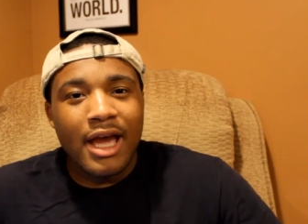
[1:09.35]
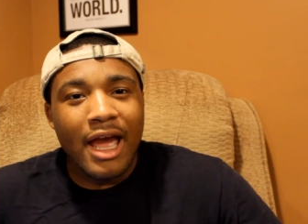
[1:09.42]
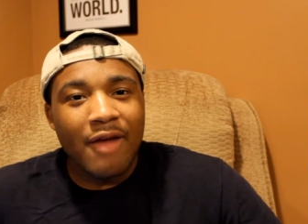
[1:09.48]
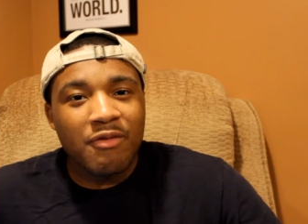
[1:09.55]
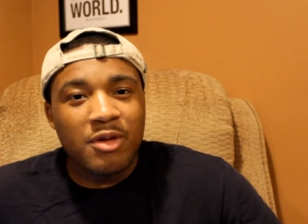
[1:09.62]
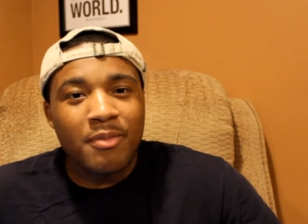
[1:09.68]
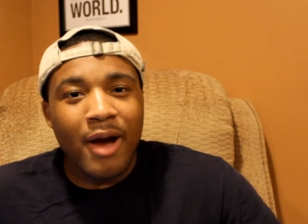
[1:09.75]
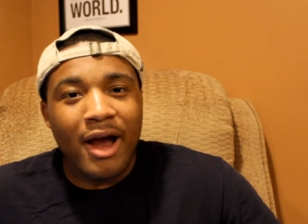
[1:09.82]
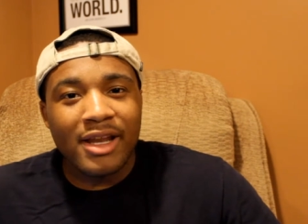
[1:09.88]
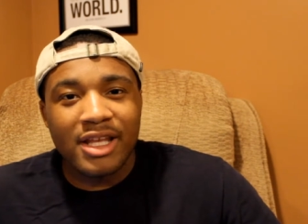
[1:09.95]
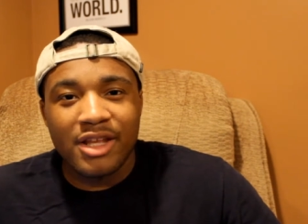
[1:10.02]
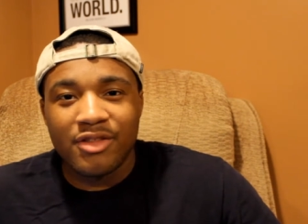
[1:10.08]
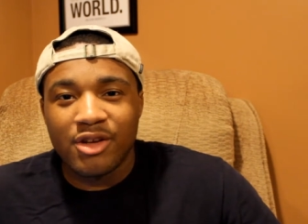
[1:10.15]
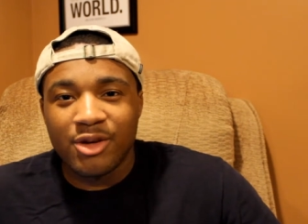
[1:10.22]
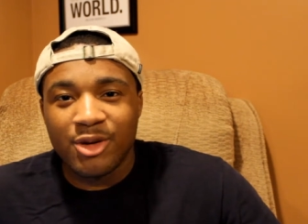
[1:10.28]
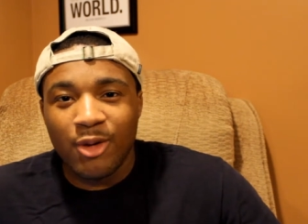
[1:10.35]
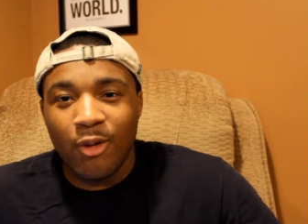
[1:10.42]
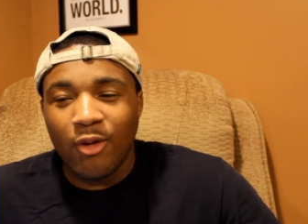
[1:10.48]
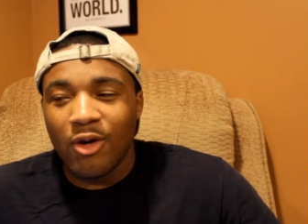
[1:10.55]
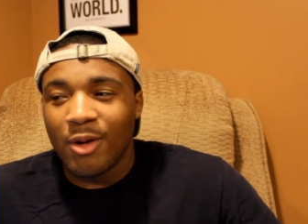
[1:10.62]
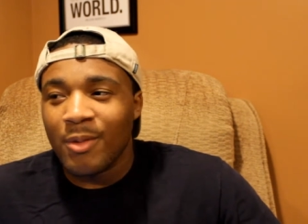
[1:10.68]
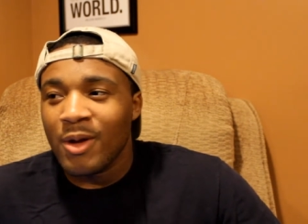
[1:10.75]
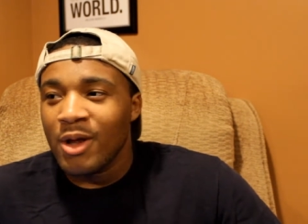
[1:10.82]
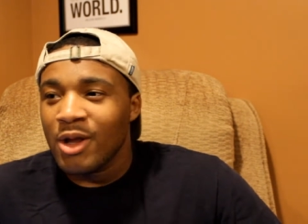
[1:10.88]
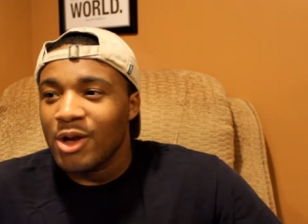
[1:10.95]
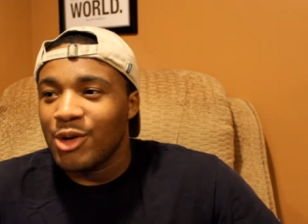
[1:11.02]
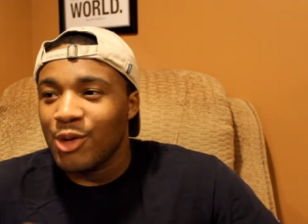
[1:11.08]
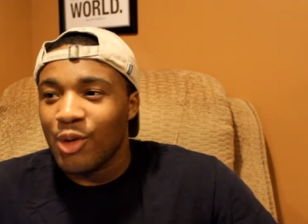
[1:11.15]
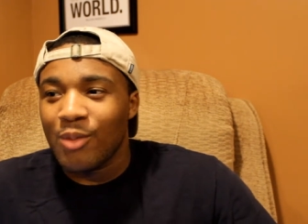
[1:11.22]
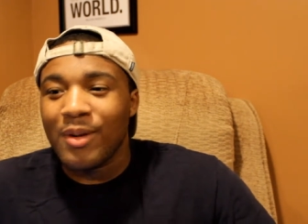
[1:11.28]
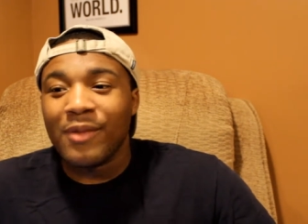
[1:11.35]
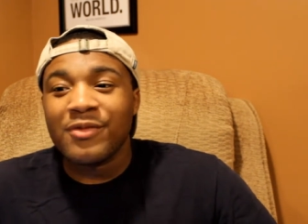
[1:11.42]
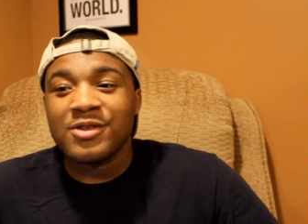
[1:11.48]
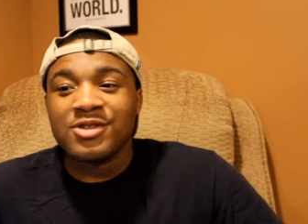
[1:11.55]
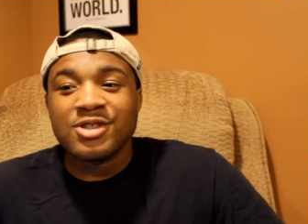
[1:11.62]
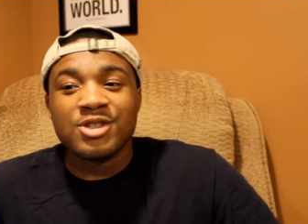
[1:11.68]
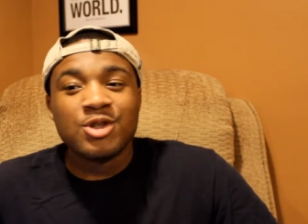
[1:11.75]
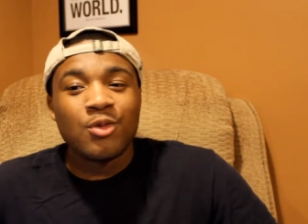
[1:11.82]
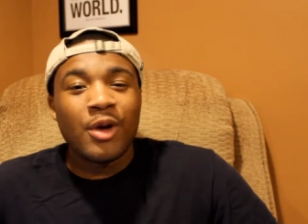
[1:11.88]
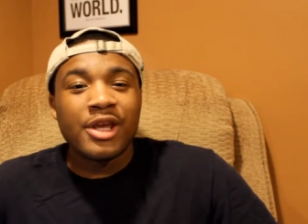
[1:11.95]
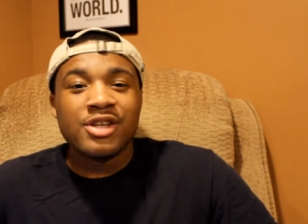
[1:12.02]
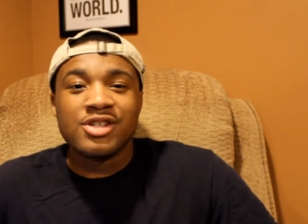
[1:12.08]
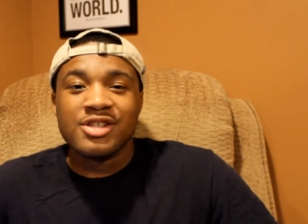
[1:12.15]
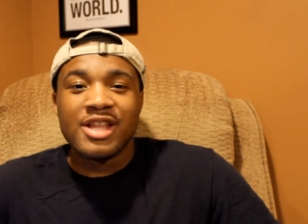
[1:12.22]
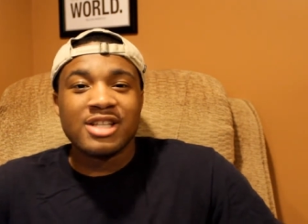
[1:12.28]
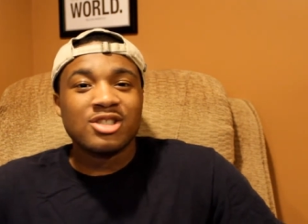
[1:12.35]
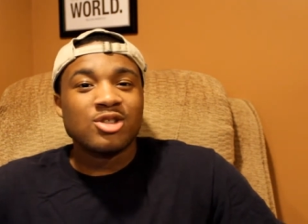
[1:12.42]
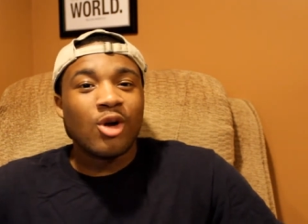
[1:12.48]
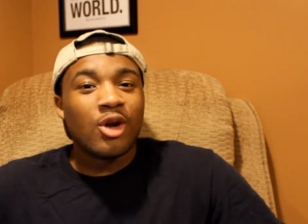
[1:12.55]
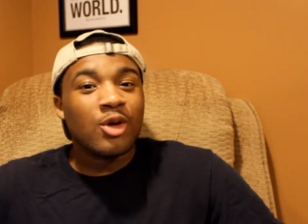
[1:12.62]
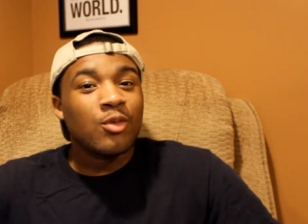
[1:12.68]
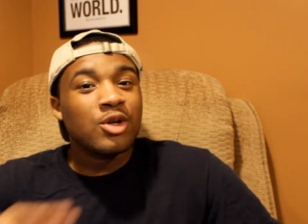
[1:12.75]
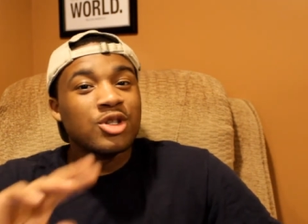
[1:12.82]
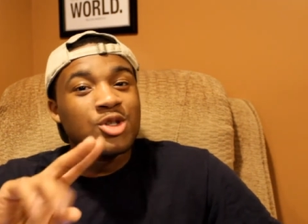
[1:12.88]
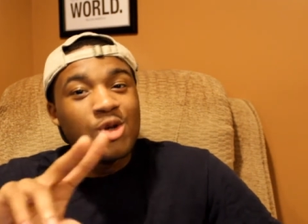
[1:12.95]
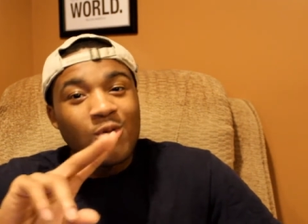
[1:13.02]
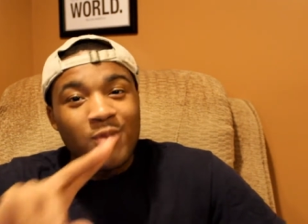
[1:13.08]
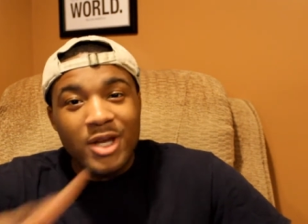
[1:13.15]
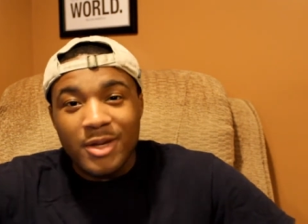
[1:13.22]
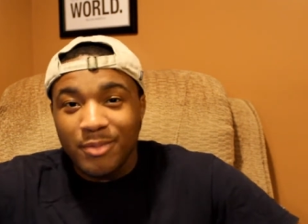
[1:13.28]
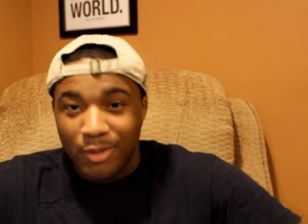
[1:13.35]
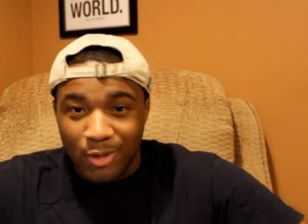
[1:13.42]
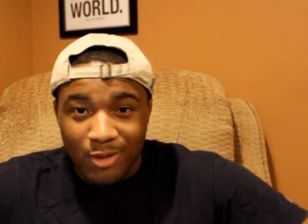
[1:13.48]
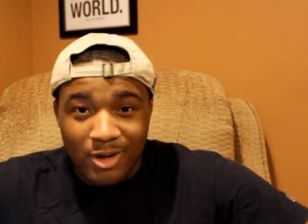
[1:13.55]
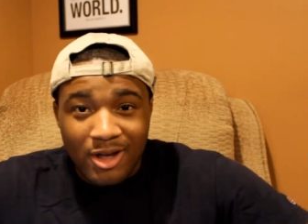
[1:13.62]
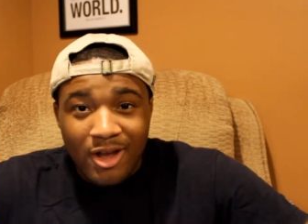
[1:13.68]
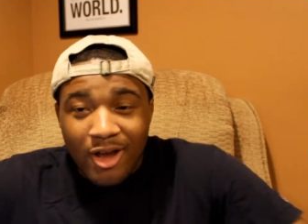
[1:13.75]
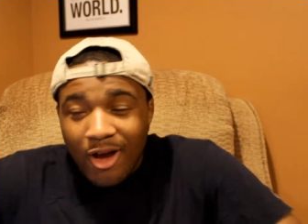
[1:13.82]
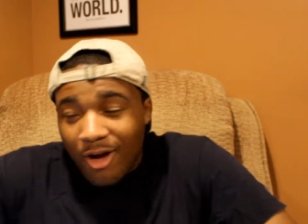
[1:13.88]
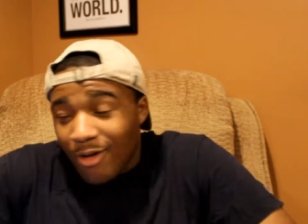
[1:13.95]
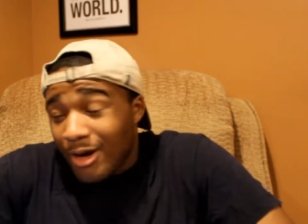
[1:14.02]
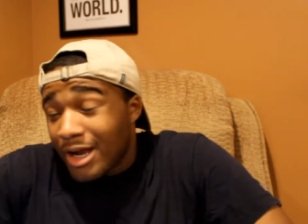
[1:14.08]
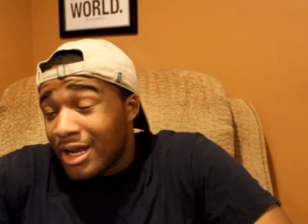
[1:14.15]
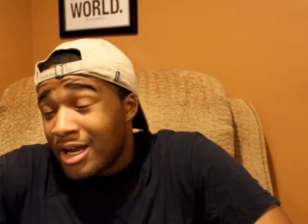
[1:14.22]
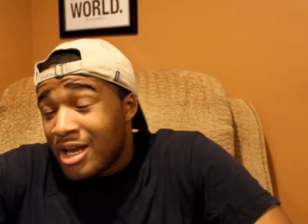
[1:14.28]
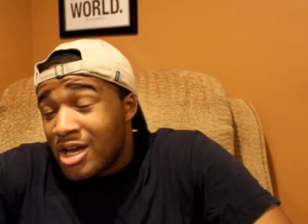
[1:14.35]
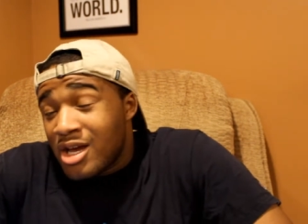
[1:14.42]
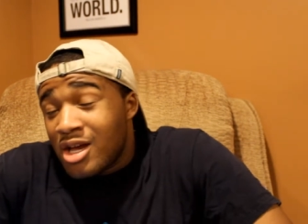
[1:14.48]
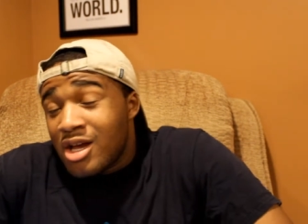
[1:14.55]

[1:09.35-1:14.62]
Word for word: everybody in the dorm knew about this situation that started with two people. All right,